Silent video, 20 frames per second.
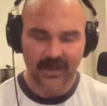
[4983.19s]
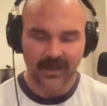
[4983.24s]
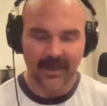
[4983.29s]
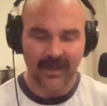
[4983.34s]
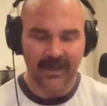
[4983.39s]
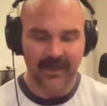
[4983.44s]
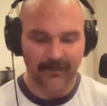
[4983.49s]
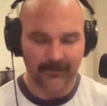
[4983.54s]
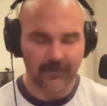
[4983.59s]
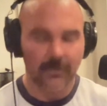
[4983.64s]

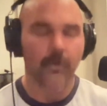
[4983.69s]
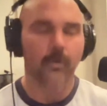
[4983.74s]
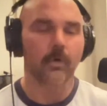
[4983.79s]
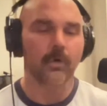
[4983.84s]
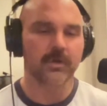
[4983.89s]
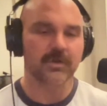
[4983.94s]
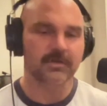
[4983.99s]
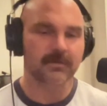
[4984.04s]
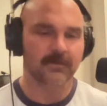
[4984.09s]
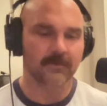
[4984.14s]
And of
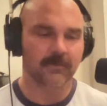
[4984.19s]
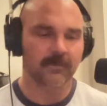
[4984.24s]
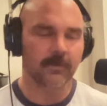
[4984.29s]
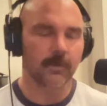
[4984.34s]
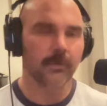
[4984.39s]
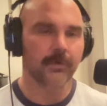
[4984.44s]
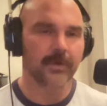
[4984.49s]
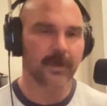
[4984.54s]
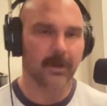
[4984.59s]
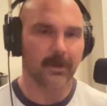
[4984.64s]
course,
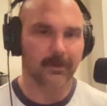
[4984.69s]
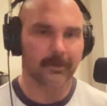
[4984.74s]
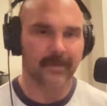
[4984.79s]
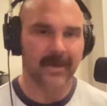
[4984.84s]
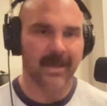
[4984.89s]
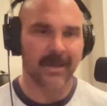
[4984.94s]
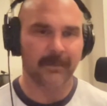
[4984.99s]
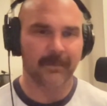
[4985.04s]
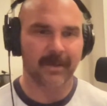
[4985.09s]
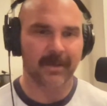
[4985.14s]
Road Dogg
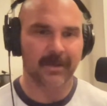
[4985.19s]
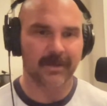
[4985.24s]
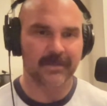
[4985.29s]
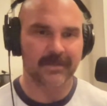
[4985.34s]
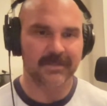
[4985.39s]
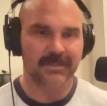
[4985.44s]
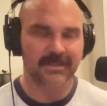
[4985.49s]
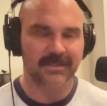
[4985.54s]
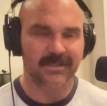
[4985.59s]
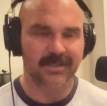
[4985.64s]

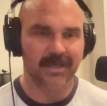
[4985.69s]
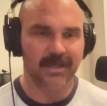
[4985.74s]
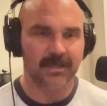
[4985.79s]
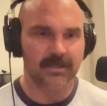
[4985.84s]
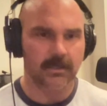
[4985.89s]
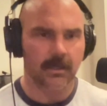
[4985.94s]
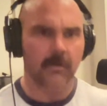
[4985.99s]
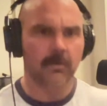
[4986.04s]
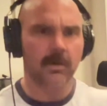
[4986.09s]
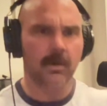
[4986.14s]
backpedals and
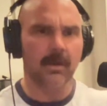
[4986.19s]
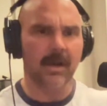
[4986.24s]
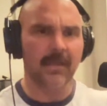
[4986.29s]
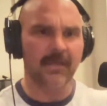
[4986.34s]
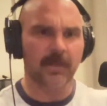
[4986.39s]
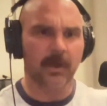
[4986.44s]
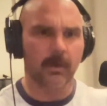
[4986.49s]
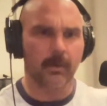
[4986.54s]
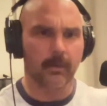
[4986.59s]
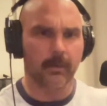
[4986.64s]
says, oh no, I
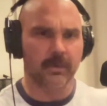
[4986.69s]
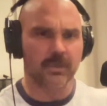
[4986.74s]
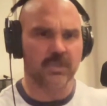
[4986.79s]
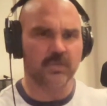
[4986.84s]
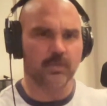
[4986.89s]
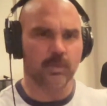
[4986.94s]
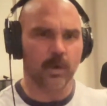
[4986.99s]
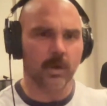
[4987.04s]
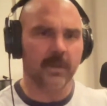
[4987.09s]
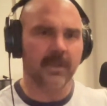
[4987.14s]
thought we were
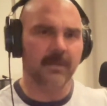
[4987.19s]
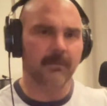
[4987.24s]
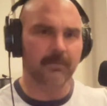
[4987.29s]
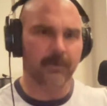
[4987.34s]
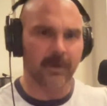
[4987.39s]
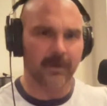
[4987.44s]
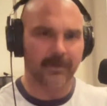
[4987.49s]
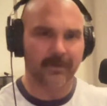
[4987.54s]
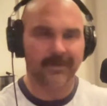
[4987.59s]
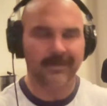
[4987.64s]
just working,
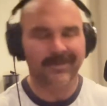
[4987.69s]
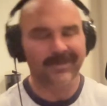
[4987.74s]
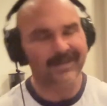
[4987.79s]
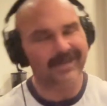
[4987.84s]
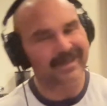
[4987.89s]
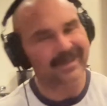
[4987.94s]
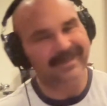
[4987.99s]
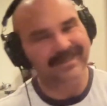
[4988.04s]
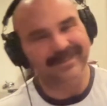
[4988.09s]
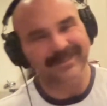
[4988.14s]
brother. I'm like,
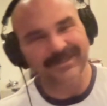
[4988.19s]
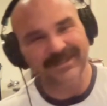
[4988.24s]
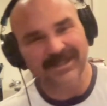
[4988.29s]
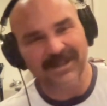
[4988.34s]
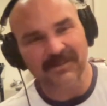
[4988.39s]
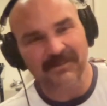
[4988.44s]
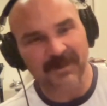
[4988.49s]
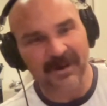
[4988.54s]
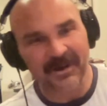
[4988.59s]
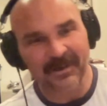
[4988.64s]
oh, dude,
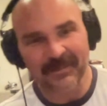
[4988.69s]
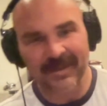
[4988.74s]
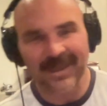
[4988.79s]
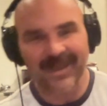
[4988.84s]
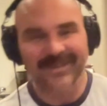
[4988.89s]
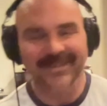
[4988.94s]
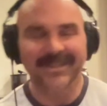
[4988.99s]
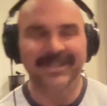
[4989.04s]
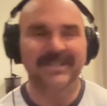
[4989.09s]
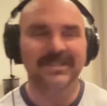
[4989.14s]
come on,
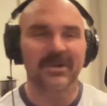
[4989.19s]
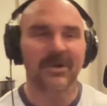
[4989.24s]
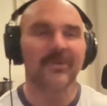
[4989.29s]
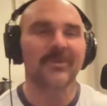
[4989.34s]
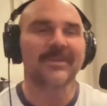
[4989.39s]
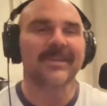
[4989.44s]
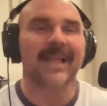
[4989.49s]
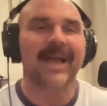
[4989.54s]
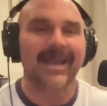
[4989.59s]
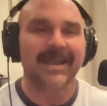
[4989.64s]
man. You
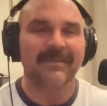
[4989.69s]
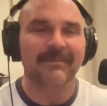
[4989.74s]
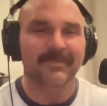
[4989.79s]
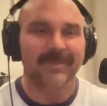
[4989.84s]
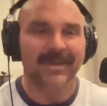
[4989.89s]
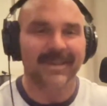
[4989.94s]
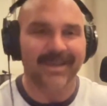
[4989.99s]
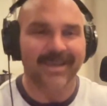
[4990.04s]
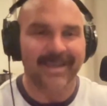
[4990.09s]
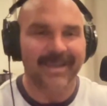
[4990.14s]
don't like
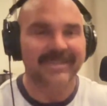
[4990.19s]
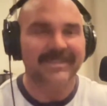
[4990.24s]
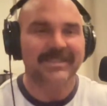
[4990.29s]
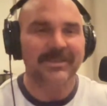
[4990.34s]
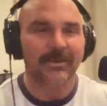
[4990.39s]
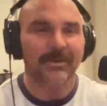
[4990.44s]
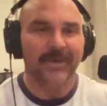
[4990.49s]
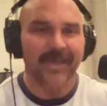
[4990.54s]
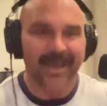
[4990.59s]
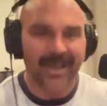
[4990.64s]
me. It's
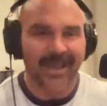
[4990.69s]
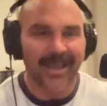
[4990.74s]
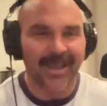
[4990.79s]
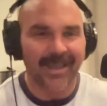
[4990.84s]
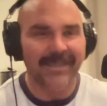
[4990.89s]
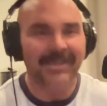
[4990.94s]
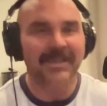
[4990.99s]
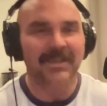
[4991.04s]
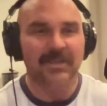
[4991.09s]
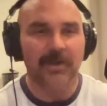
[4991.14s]
okay.
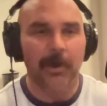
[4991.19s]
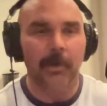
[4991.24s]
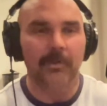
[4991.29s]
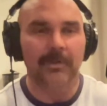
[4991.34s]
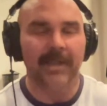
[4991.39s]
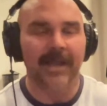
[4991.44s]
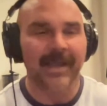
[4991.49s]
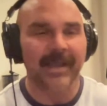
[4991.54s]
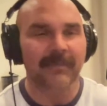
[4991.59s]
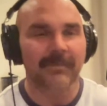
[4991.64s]
You don't
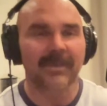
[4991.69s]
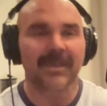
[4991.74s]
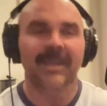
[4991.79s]
like me.